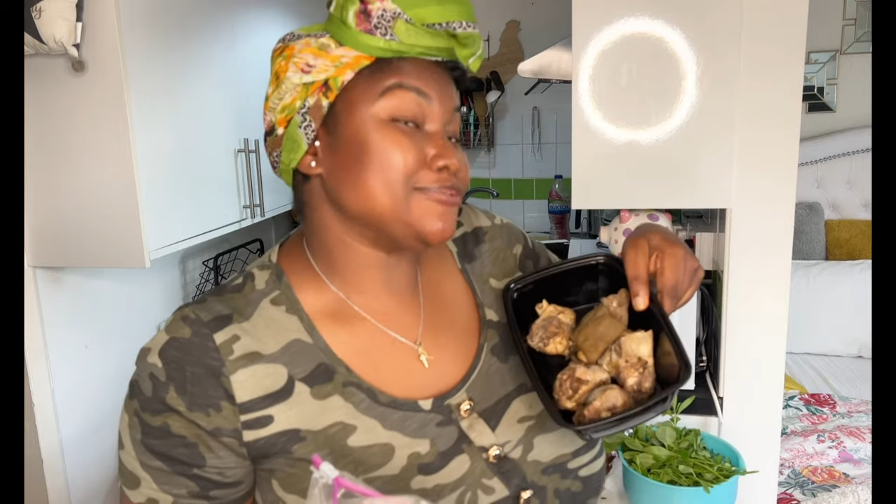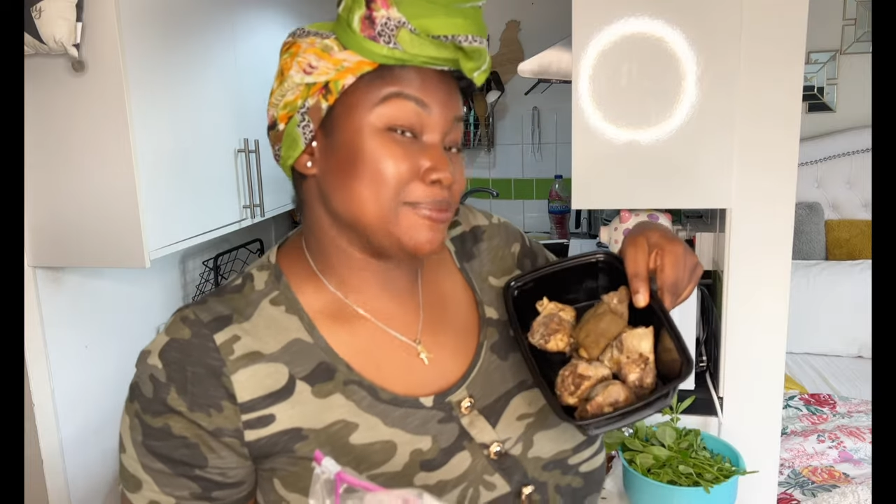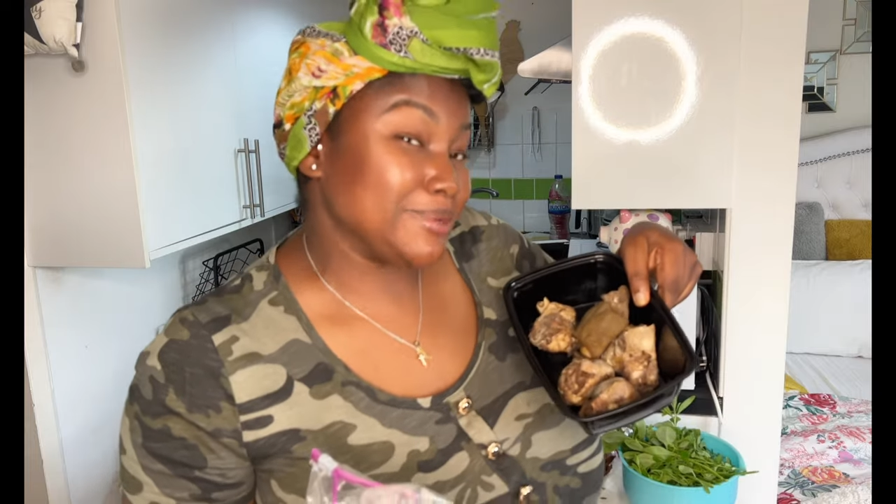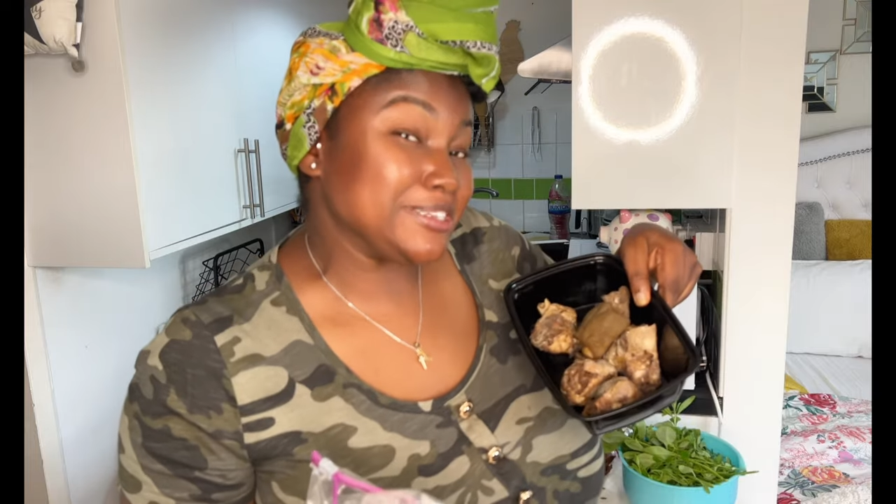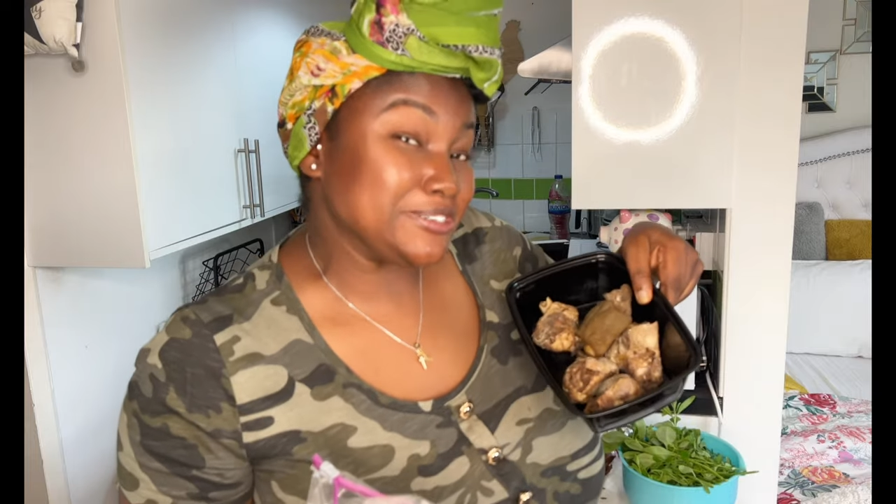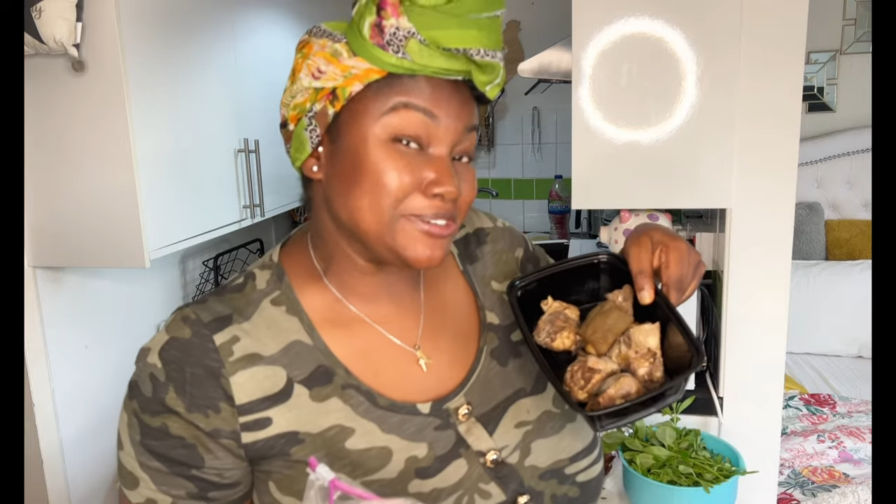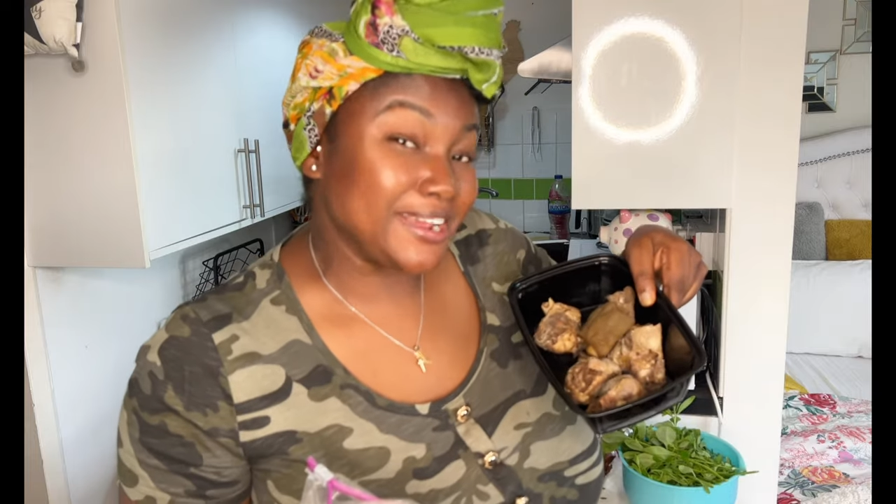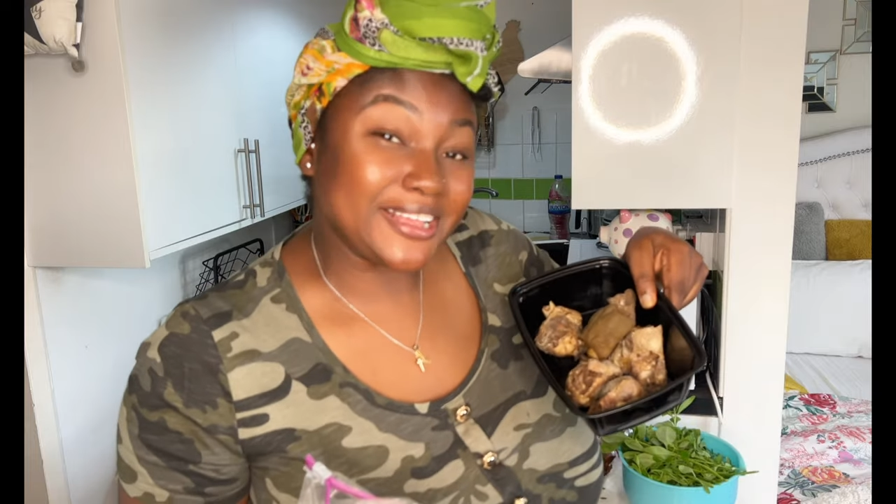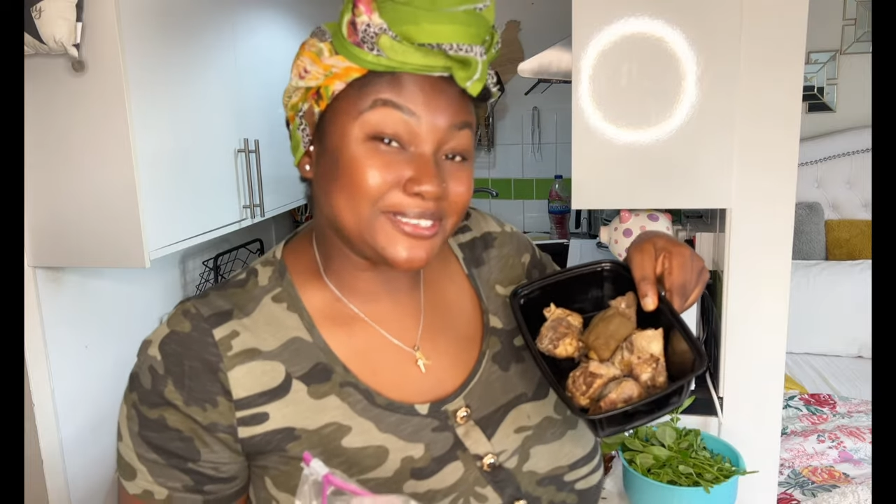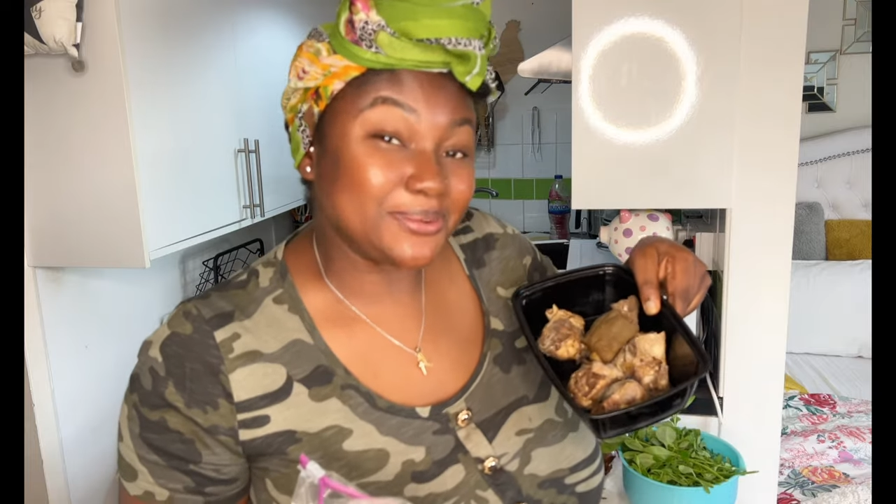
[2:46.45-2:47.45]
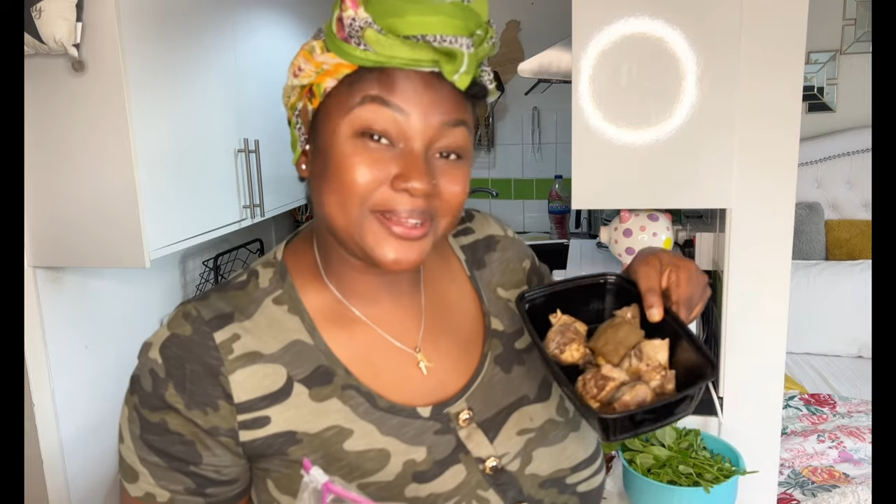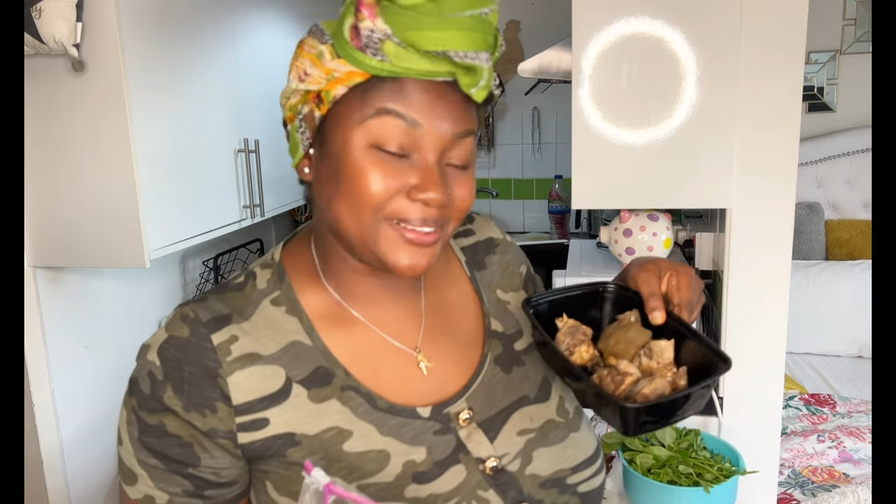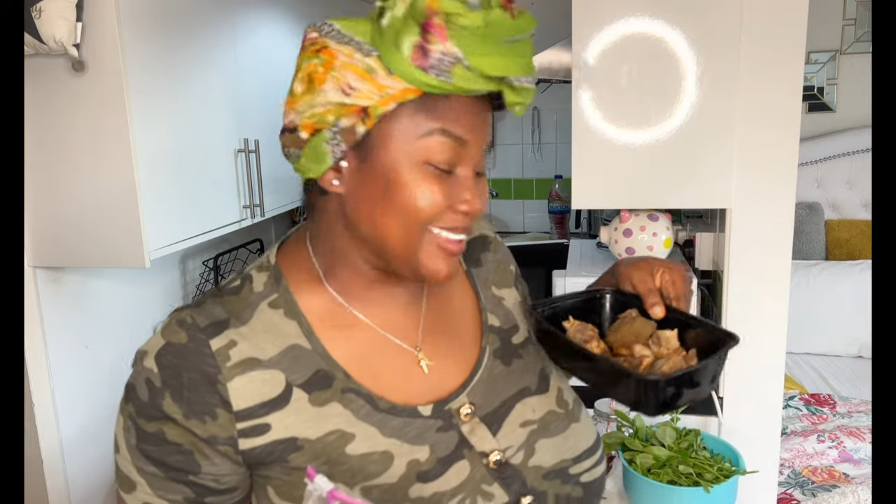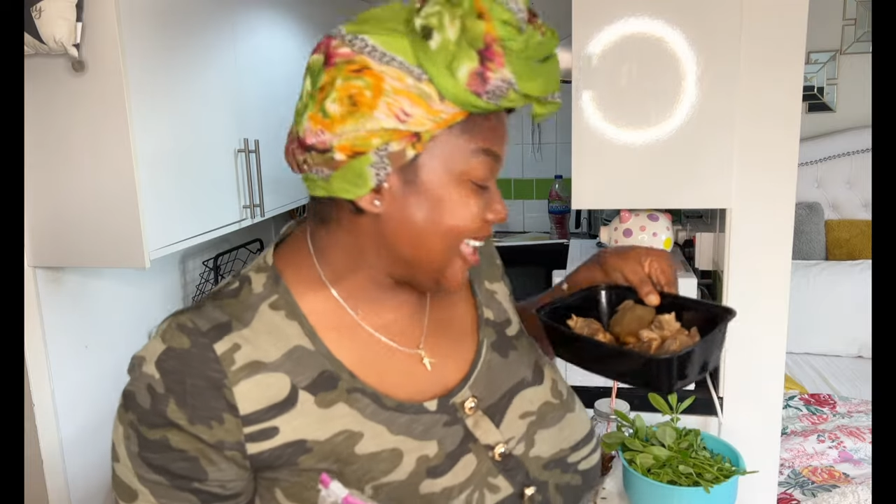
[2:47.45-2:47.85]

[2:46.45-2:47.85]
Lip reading: from Nigeria as well.